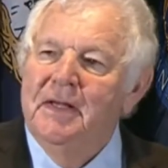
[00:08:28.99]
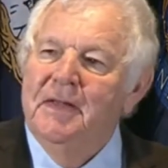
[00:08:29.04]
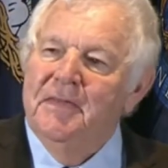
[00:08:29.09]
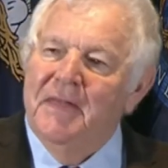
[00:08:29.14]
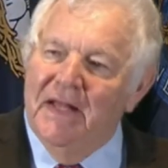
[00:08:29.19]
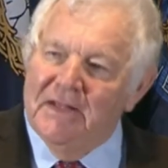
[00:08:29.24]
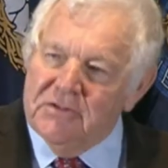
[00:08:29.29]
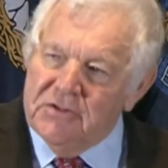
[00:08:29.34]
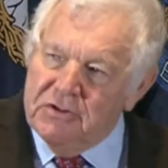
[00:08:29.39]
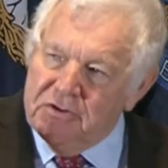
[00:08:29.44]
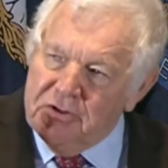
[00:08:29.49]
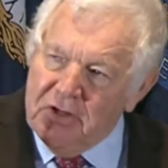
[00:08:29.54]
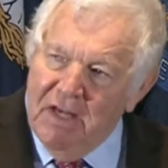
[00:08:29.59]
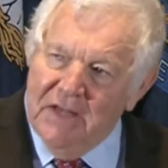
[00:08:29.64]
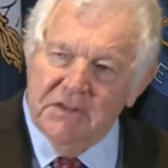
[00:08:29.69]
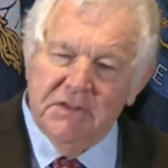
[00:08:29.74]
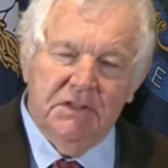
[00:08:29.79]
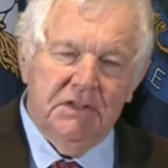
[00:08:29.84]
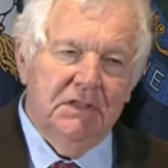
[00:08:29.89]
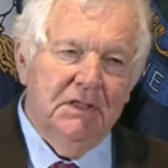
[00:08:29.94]
That's
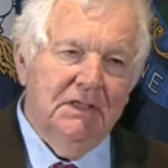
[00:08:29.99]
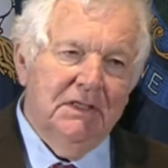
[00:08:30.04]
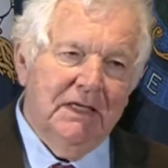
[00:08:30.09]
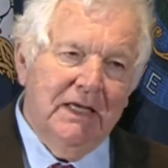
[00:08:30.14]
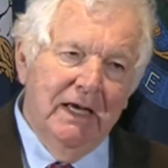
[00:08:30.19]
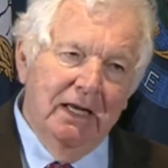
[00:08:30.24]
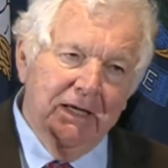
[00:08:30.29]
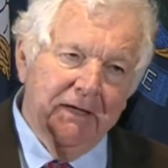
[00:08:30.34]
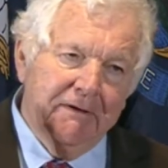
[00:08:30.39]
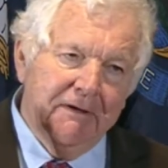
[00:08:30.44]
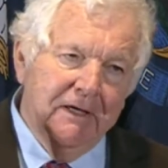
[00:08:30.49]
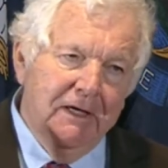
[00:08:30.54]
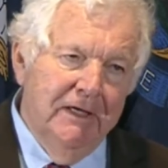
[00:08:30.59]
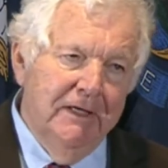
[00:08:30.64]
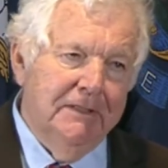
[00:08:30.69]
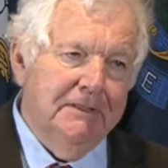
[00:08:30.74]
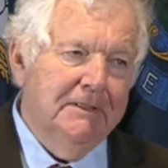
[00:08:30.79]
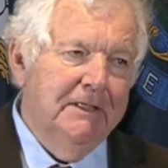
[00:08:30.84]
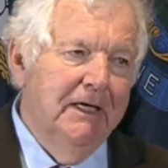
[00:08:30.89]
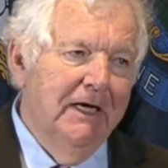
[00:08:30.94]
just the kind of
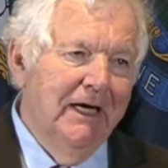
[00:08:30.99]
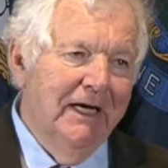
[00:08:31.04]
cut